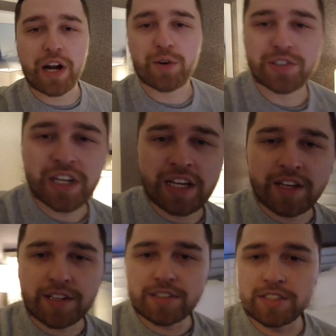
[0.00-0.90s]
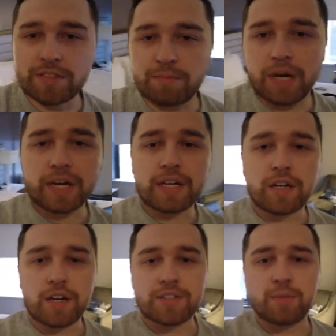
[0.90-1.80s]
hours. This is my
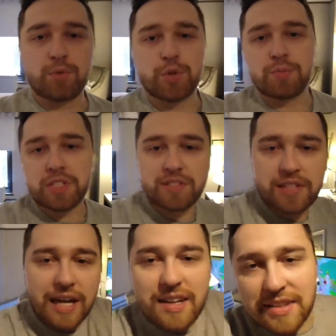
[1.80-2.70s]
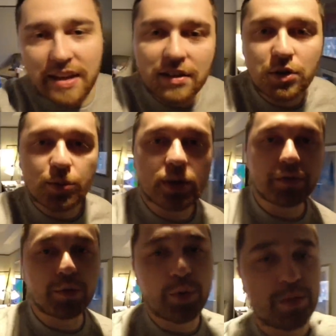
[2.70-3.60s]
awesome room. Let's kind of take a little bit
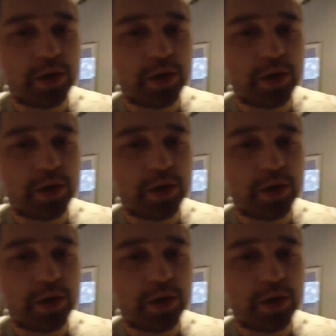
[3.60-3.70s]
of a room